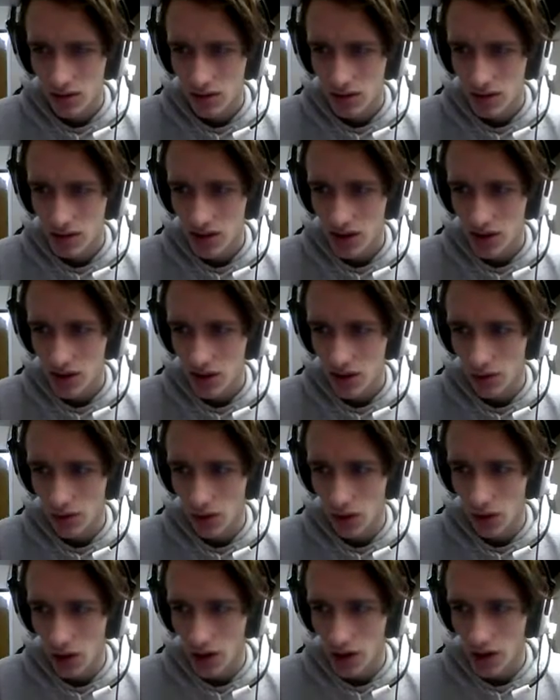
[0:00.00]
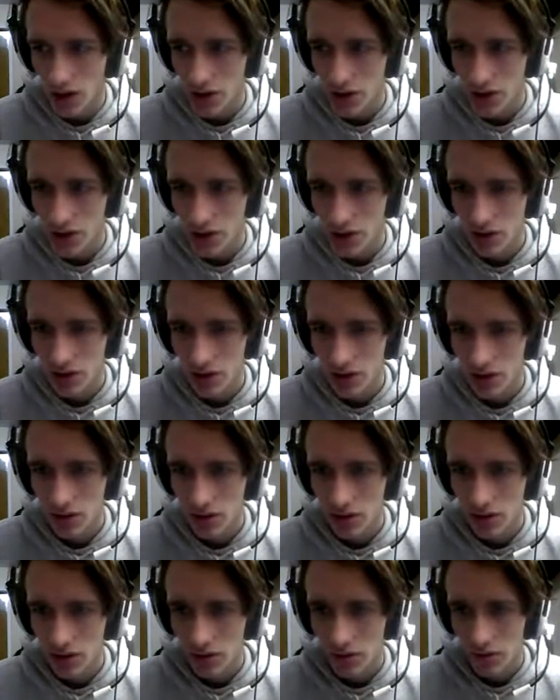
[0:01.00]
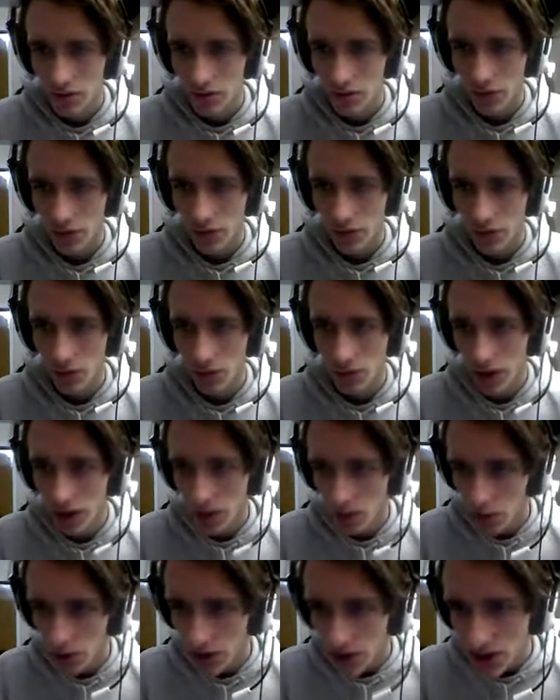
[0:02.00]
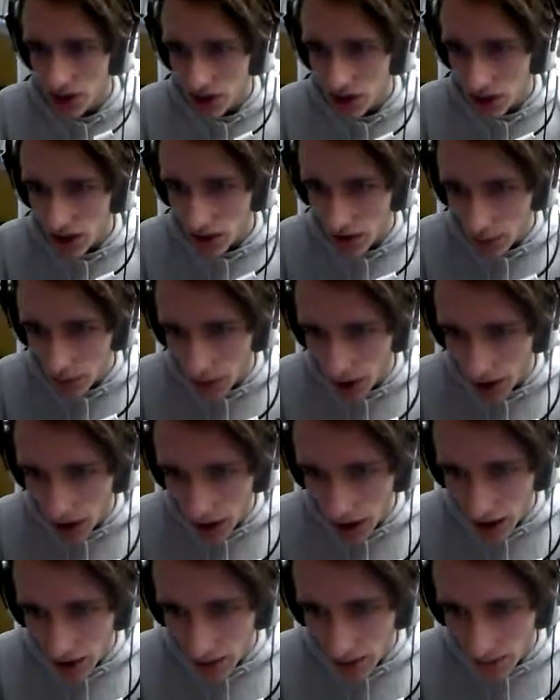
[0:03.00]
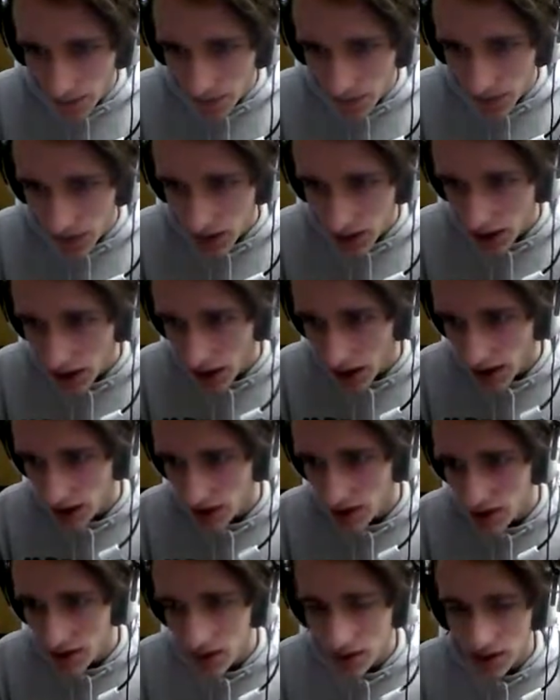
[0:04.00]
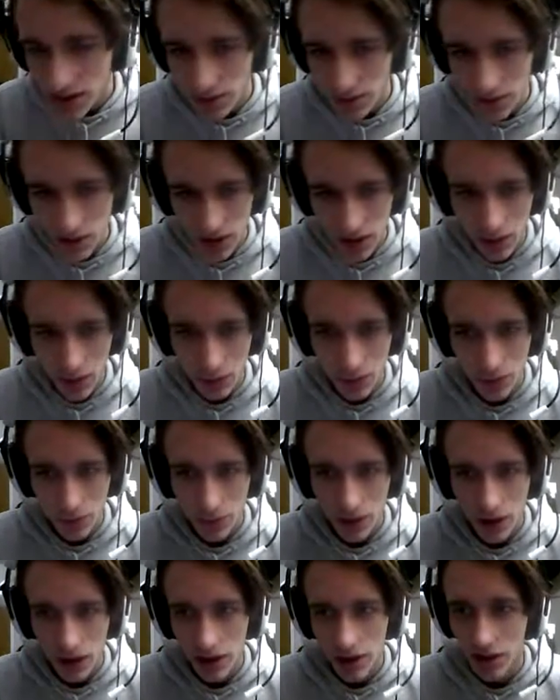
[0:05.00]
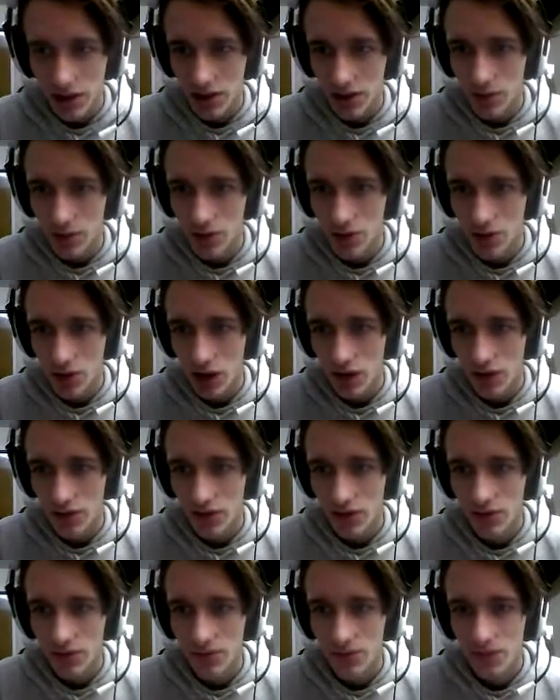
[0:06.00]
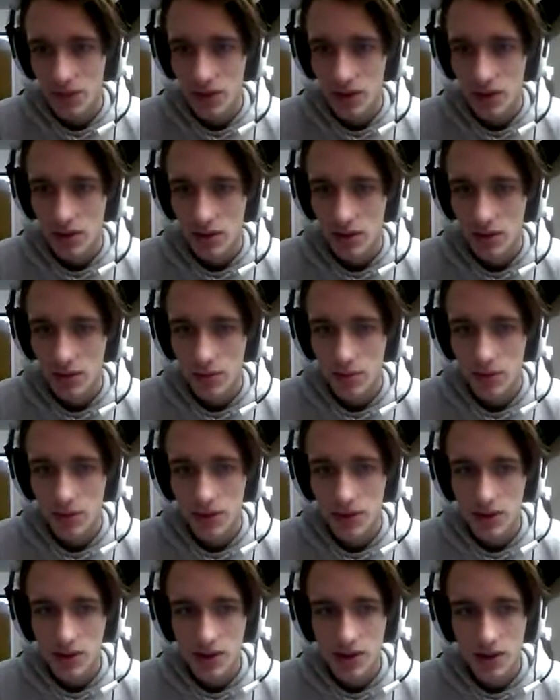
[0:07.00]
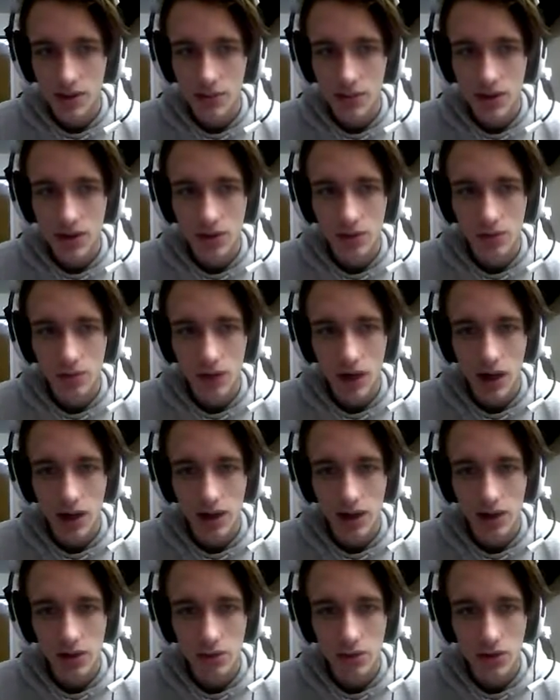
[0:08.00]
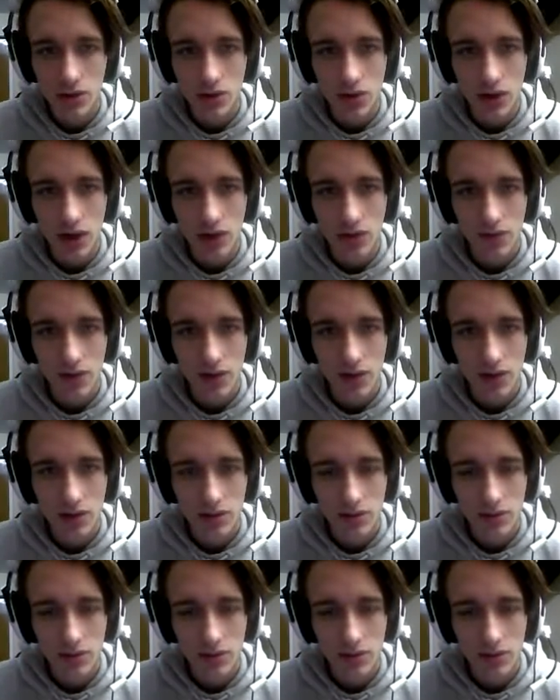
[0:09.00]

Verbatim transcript: It's a garage? For what? What's in there, man? I see something. I want to ride it. Can we drive it? Please say we can ride it or drive it.